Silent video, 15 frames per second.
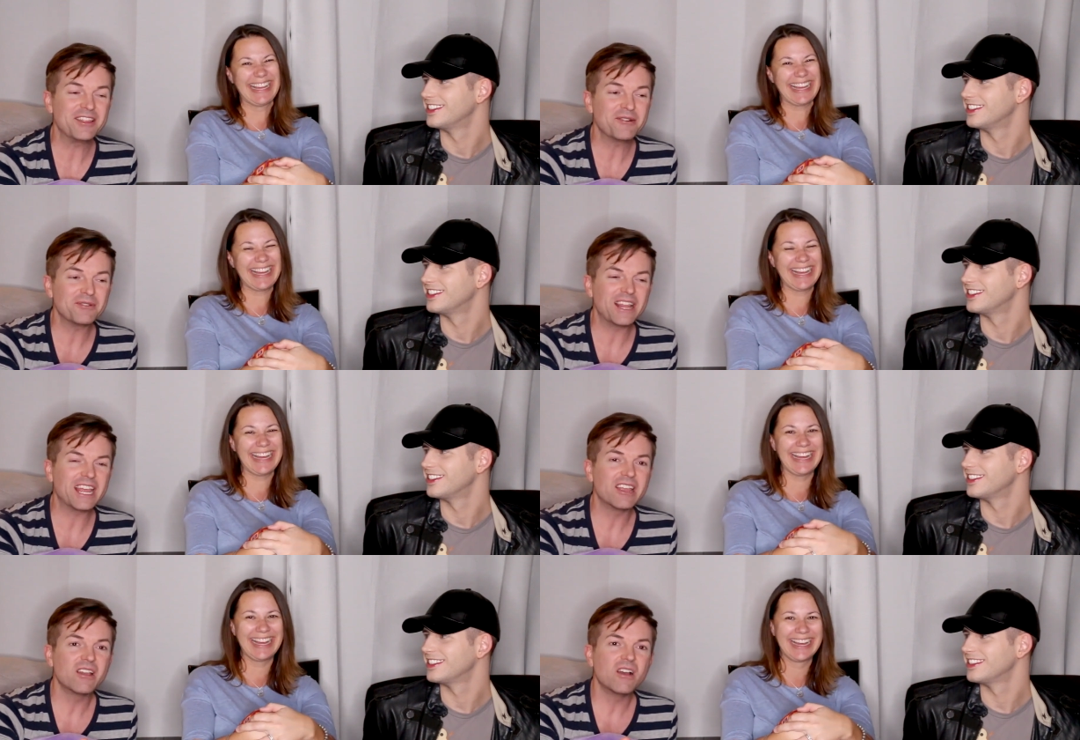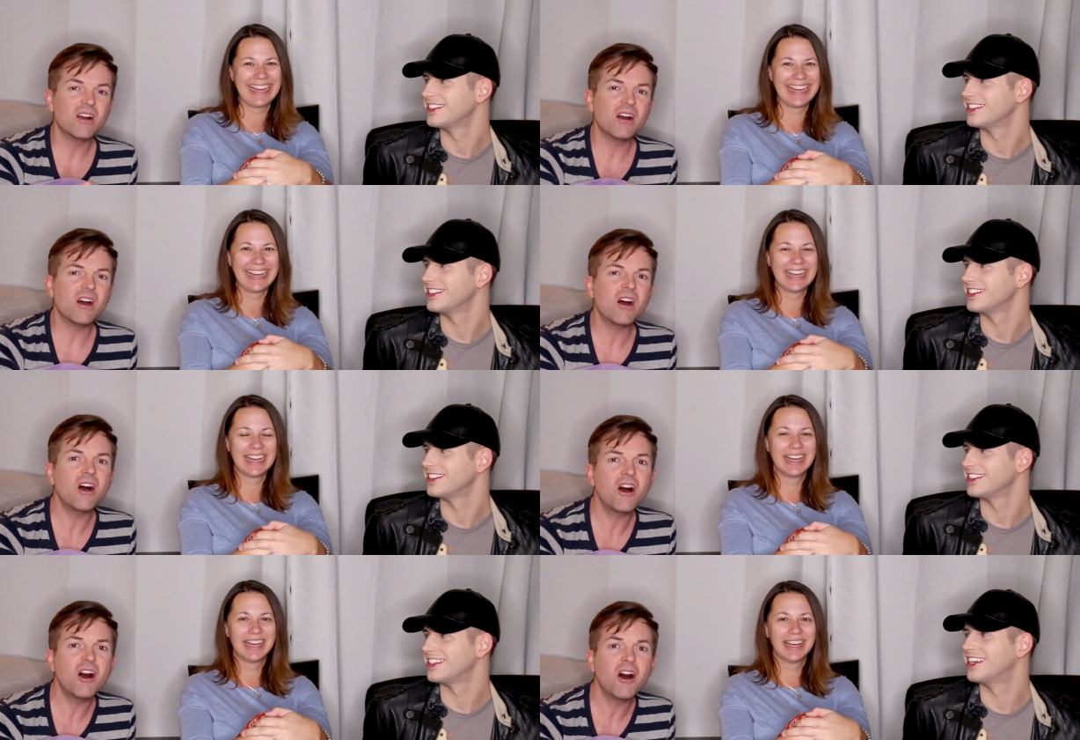Speaker 1: And they were like...
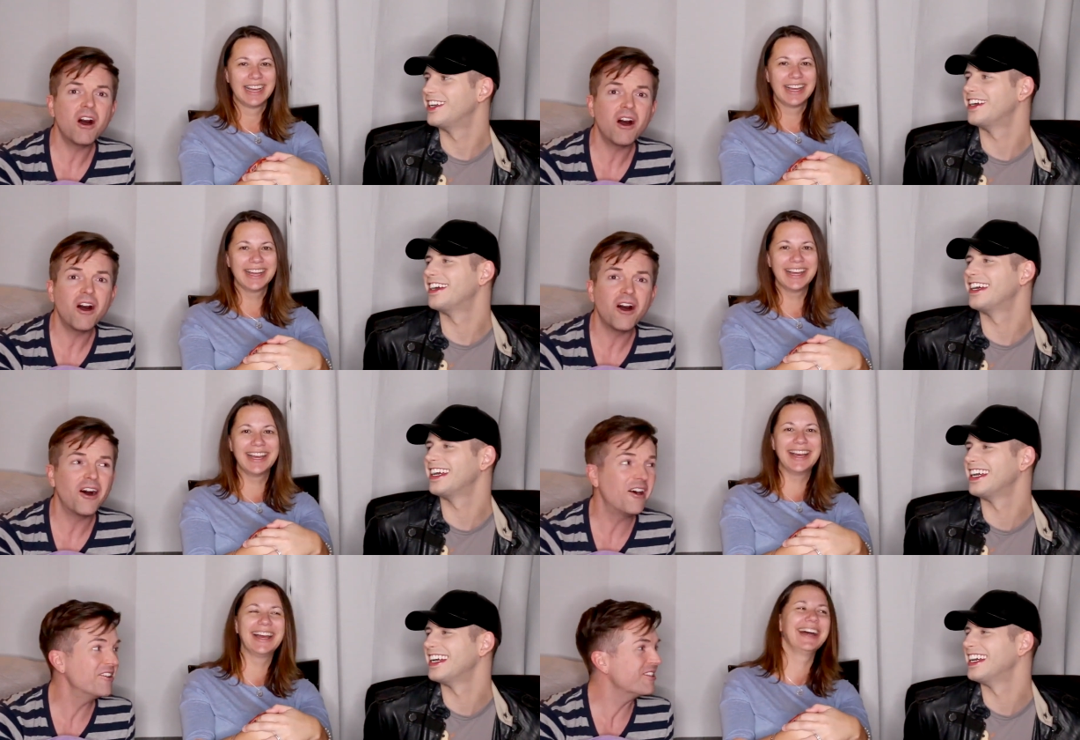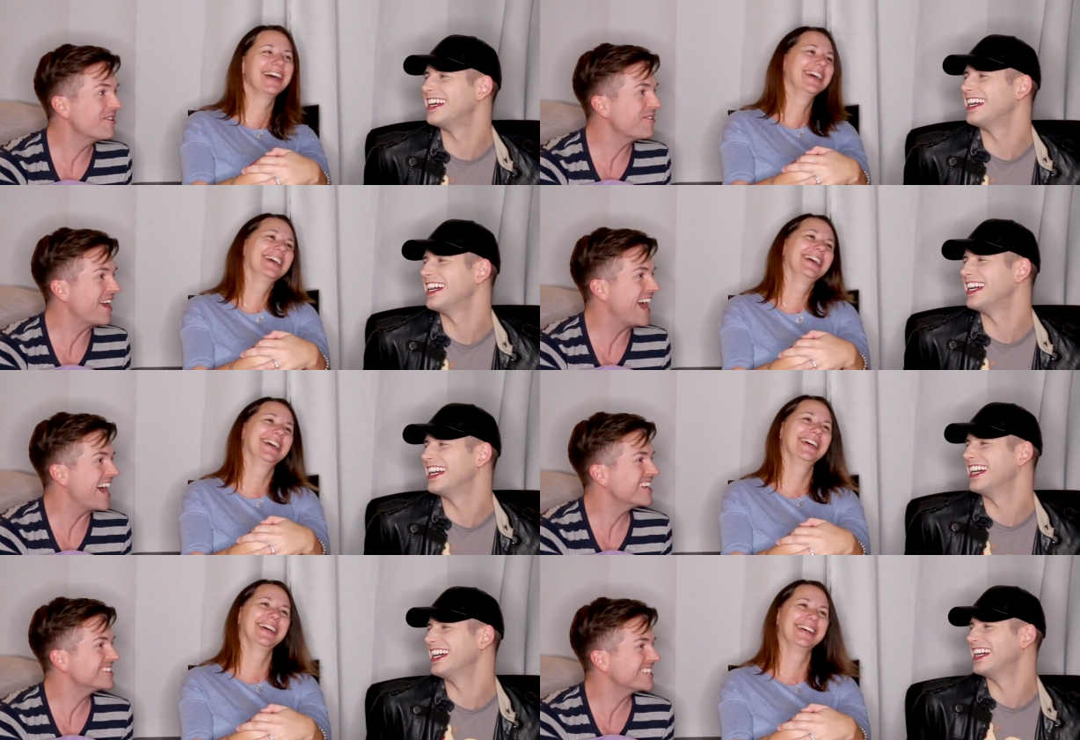
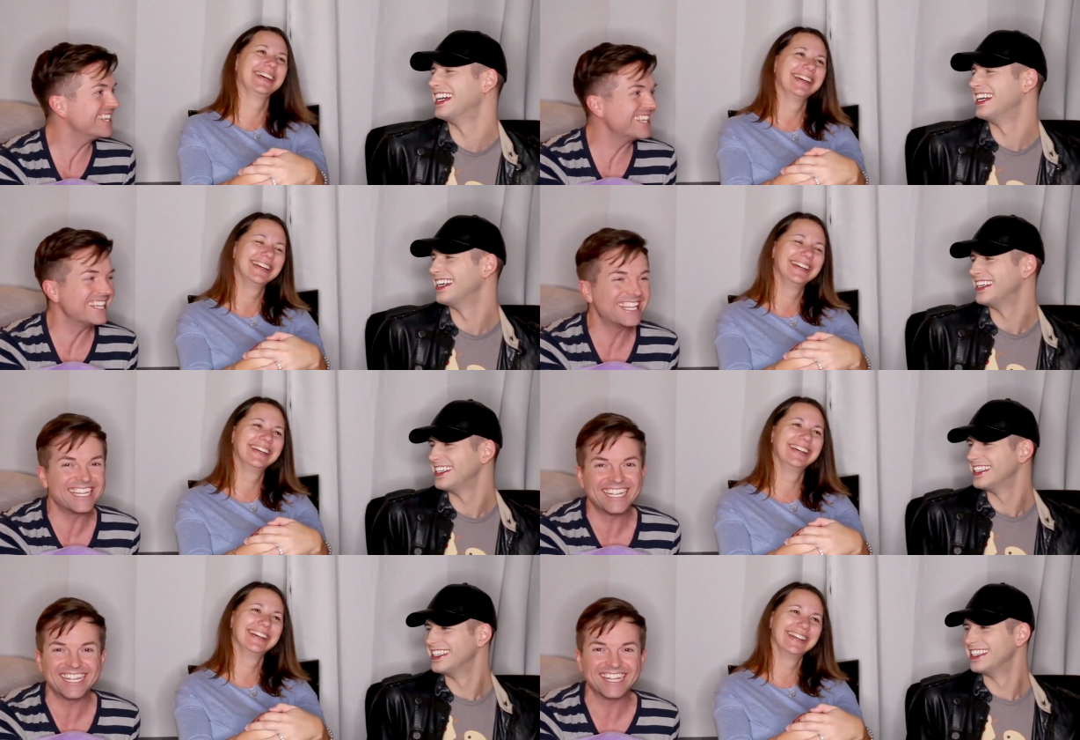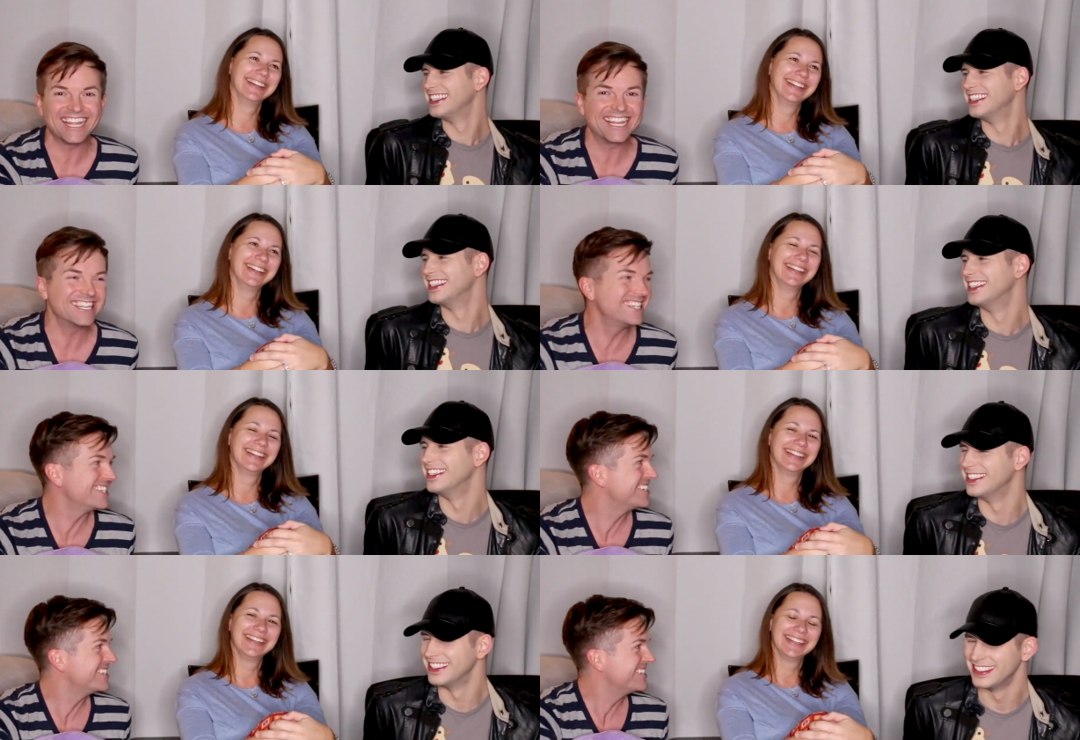Oh,
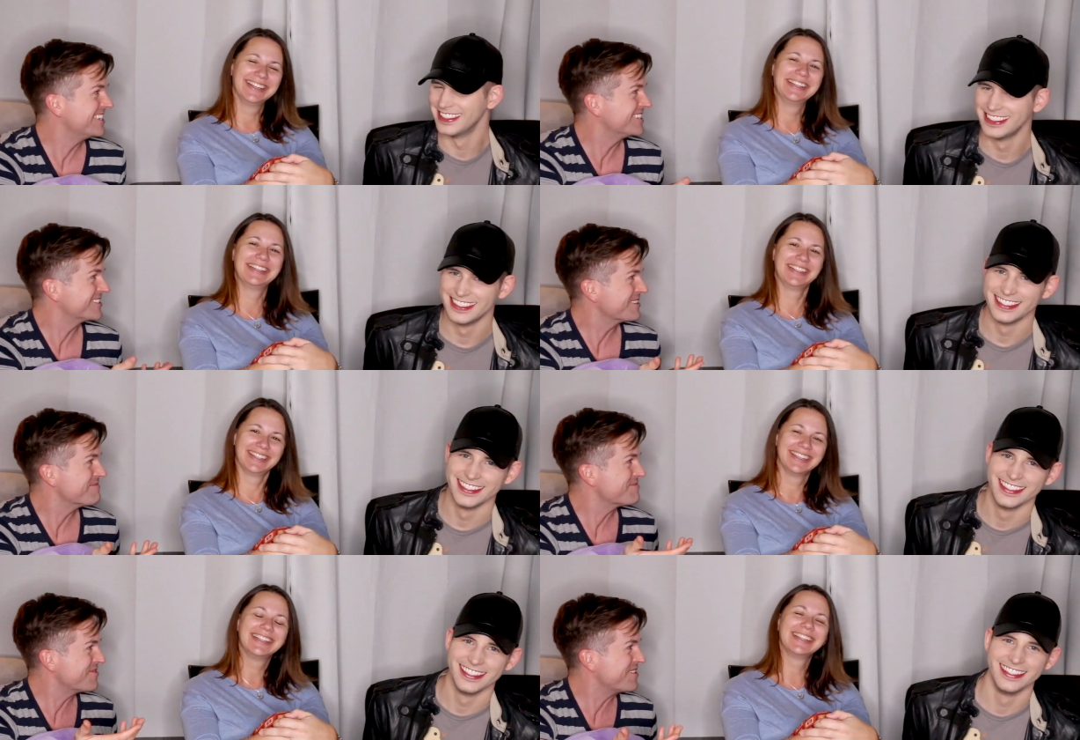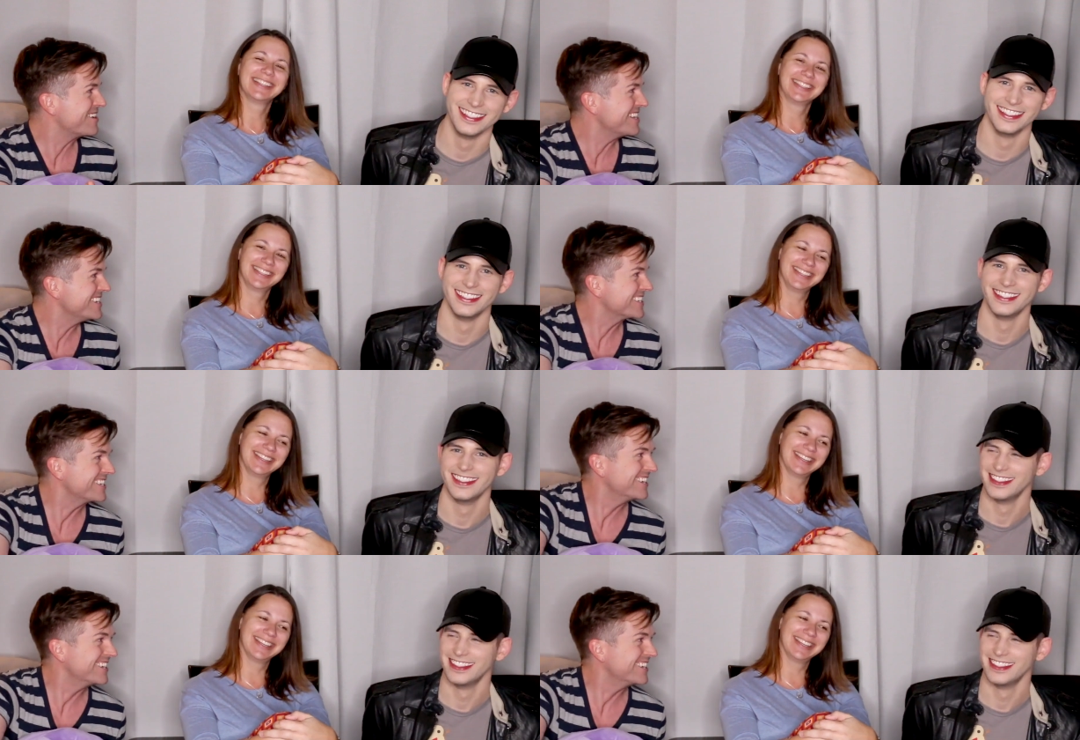like disappointed.